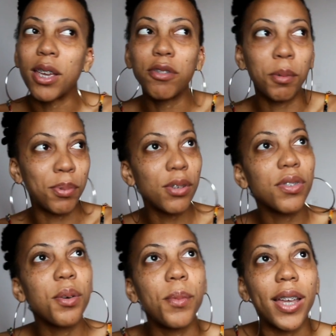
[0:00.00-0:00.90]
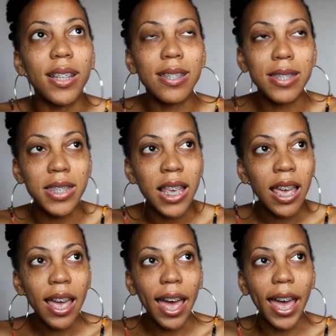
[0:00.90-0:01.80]
but he rebuked the winds
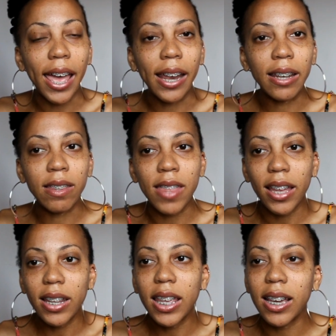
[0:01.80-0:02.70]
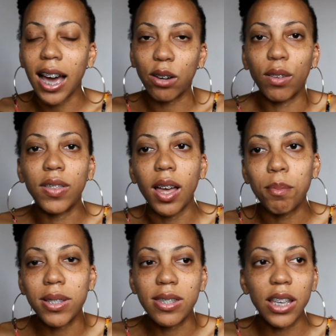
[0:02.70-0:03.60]
and then he got on
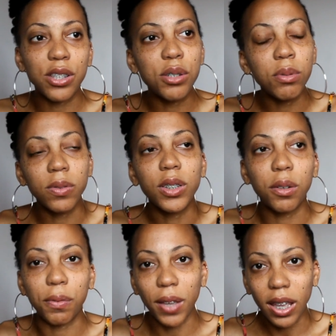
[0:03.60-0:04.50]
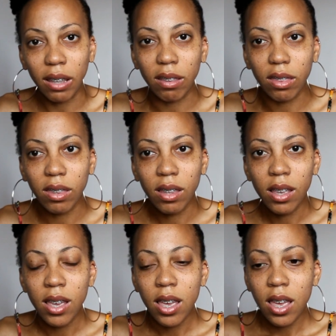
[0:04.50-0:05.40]
them and said, you have little faith.
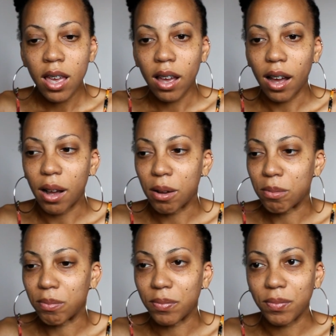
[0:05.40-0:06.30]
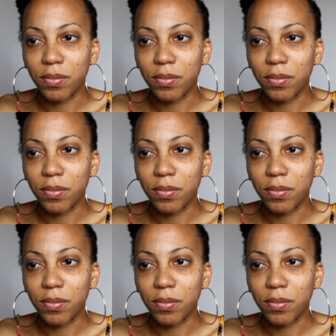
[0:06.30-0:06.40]
Um,